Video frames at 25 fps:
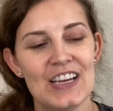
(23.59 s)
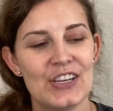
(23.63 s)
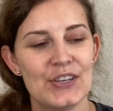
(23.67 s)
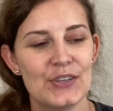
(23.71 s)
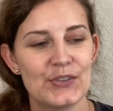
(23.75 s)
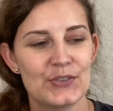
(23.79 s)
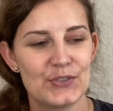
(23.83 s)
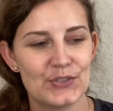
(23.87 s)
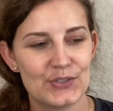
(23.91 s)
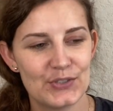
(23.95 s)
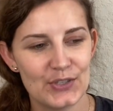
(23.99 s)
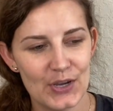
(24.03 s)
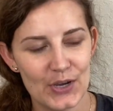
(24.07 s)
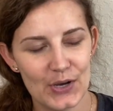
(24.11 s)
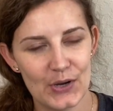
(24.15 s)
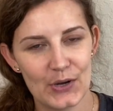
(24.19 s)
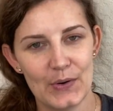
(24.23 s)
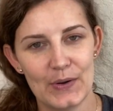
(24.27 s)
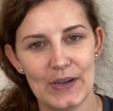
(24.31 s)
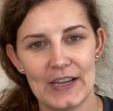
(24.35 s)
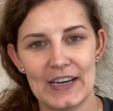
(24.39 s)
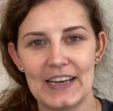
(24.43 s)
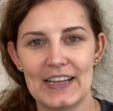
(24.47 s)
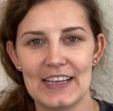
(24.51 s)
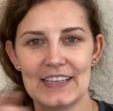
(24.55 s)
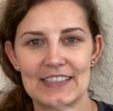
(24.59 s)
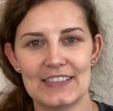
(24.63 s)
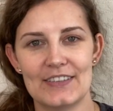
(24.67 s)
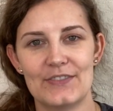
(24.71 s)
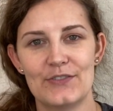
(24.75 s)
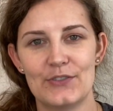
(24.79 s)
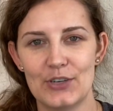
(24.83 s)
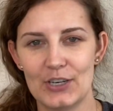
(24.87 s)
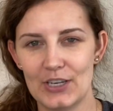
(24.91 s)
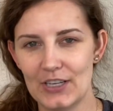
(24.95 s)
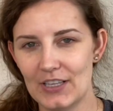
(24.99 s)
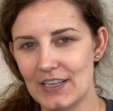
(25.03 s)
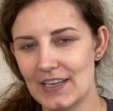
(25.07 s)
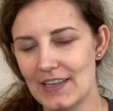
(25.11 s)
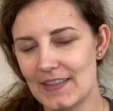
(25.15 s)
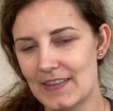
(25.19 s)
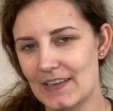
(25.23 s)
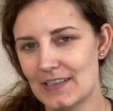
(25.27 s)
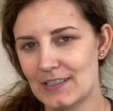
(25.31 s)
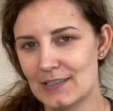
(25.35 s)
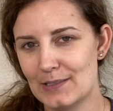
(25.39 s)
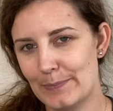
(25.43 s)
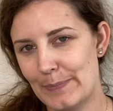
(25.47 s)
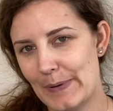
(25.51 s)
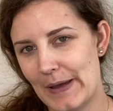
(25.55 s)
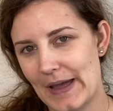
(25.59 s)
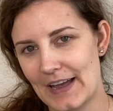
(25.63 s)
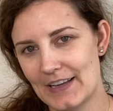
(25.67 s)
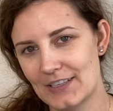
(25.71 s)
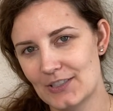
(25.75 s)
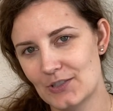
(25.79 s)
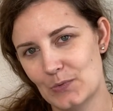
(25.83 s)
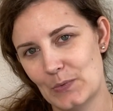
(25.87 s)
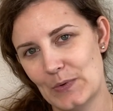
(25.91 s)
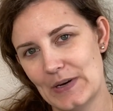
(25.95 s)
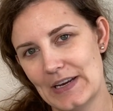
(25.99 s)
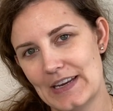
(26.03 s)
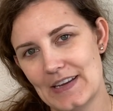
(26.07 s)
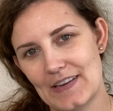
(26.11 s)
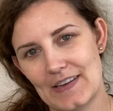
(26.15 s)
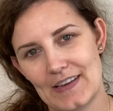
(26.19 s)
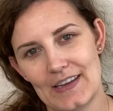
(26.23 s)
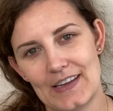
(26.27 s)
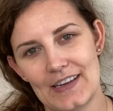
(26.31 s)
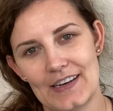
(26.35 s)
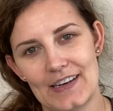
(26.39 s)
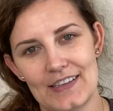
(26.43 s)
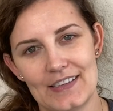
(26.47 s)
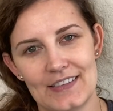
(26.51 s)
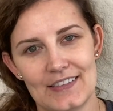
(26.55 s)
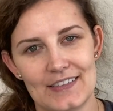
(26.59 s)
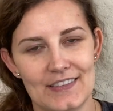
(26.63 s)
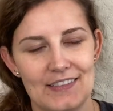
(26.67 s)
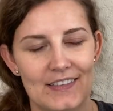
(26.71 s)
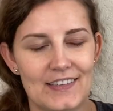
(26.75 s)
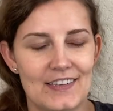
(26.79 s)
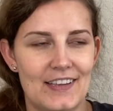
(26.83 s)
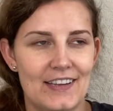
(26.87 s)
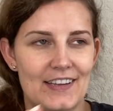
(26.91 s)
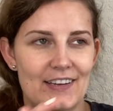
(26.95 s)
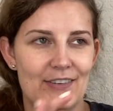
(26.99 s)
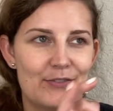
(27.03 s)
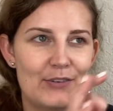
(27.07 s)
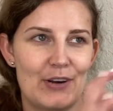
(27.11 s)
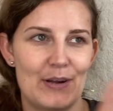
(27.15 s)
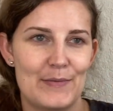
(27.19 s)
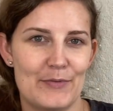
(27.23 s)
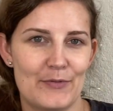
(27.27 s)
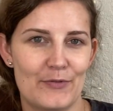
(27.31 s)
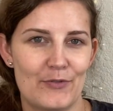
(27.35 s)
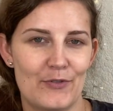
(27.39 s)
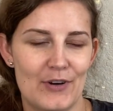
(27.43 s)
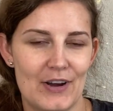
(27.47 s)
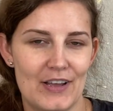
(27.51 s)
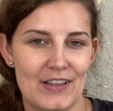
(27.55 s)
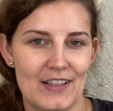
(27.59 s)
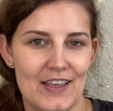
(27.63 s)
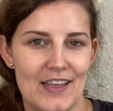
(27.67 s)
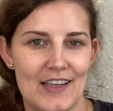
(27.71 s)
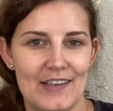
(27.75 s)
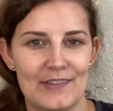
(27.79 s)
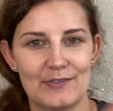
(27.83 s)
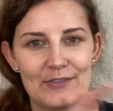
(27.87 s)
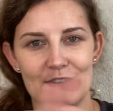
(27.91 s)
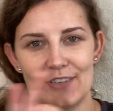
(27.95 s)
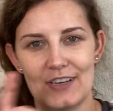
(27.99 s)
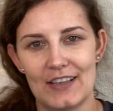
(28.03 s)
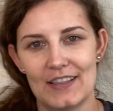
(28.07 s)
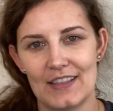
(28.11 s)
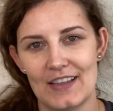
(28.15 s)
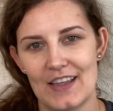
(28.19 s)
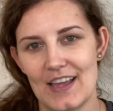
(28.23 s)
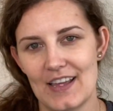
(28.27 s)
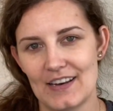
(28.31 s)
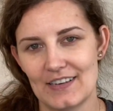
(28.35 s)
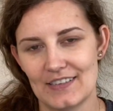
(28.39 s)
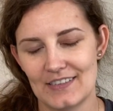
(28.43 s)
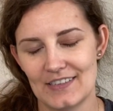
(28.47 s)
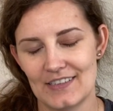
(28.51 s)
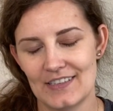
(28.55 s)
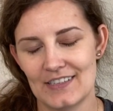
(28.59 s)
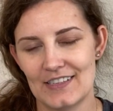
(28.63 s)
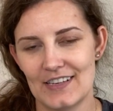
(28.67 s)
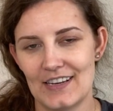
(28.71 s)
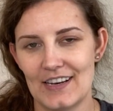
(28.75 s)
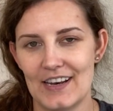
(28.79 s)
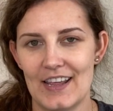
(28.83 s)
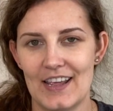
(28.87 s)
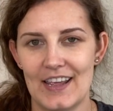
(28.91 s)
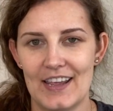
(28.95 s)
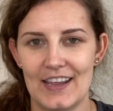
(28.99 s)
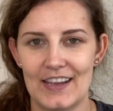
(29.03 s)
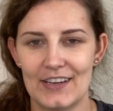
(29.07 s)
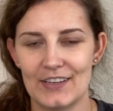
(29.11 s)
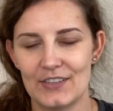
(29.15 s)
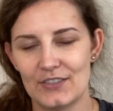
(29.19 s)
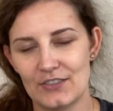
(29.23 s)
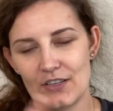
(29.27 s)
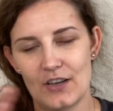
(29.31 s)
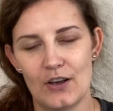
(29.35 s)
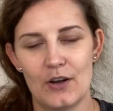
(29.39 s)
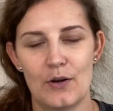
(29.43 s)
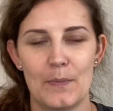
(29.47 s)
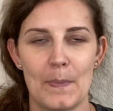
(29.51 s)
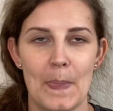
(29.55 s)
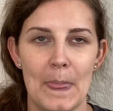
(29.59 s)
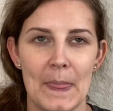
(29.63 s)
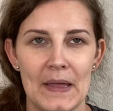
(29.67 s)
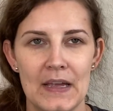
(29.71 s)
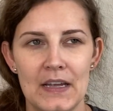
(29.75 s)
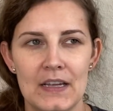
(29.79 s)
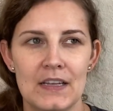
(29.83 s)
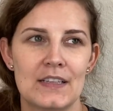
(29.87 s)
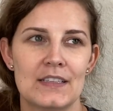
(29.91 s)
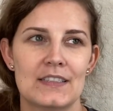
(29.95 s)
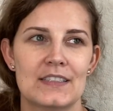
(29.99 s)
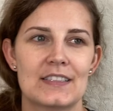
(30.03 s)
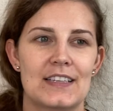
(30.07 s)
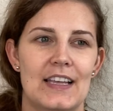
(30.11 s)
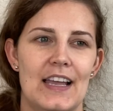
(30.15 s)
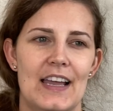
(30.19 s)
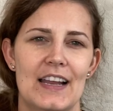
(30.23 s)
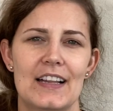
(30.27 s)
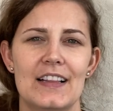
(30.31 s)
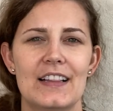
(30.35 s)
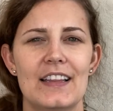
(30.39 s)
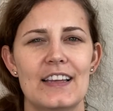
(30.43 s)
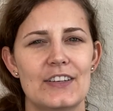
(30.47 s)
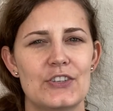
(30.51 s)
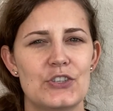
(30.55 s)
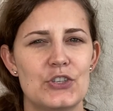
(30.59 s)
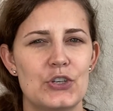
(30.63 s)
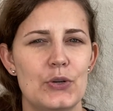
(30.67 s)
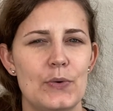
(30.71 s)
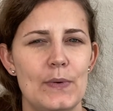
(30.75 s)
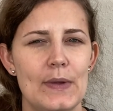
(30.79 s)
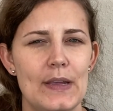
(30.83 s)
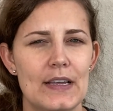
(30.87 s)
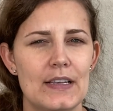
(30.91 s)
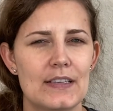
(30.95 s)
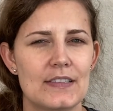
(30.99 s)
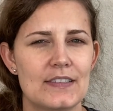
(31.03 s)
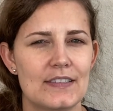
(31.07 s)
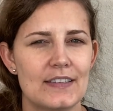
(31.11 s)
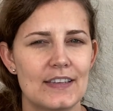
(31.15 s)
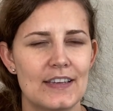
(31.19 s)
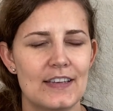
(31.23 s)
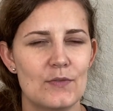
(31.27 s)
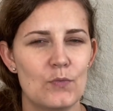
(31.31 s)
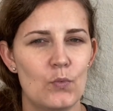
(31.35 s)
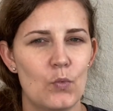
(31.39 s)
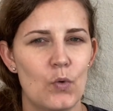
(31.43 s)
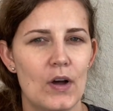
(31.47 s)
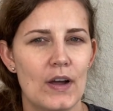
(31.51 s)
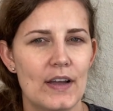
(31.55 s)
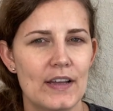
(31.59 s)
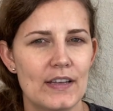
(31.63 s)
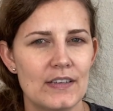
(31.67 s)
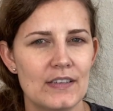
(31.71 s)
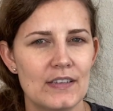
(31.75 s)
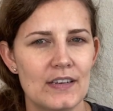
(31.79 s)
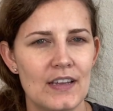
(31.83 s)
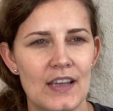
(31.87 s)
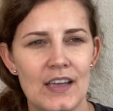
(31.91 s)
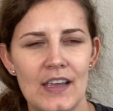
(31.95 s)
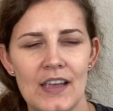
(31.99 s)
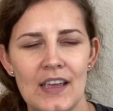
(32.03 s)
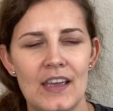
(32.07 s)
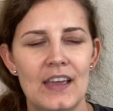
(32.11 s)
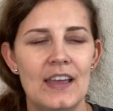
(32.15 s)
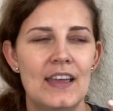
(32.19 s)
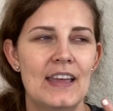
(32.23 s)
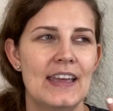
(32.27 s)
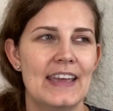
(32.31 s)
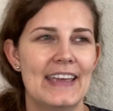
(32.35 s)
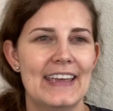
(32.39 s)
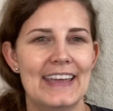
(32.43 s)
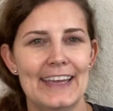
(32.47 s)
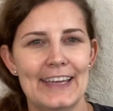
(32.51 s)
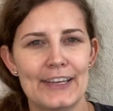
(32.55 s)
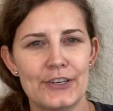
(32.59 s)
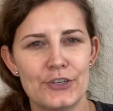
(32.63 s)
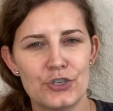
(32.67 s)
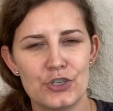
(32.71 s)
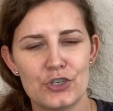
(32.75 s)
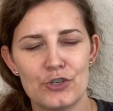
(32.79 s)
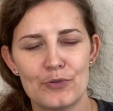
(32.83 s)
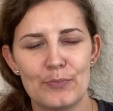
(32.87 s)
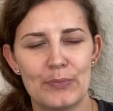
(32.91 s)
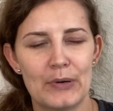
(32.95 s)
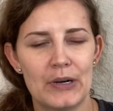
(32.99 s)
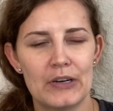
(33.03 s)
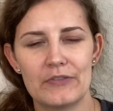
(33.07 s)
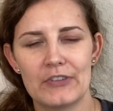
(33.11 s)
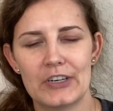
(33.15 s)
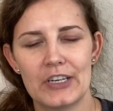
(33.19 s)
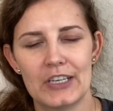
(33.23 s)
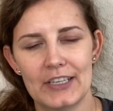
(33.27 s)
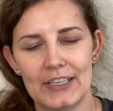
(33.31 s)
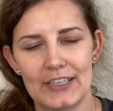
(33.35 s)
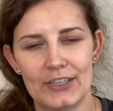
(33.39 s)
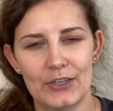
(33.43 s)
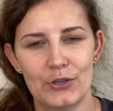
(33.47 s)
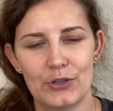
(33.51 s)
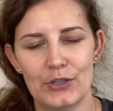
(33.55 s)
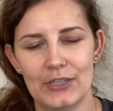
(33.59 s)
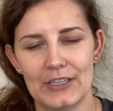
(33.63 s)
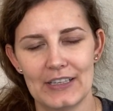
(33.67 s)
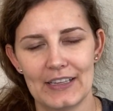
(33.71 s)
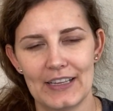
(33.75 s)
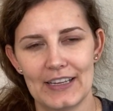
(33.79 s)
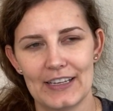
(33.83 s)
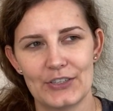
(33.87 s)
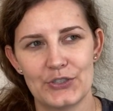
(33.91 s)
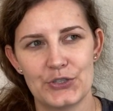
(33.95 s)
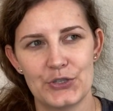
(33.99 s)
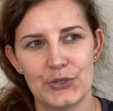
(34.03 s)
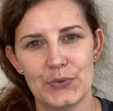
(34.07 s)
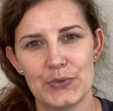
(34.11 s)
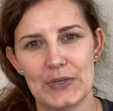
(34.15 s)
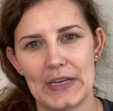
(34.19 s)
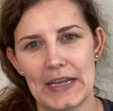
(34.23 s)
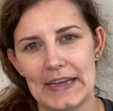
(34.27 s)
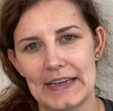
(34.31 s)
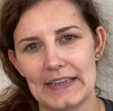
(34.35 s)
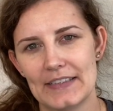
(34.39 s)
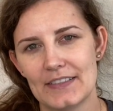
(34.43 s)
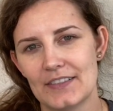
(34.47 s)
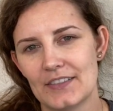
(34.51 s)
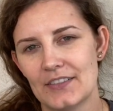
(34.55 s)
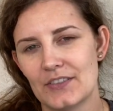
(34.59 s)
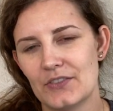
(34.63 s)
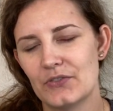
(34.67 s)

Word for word: So it isn't really this past week. It is like right before I left and then today, so it's kind of like two weeks in one-ish, but really only like two days.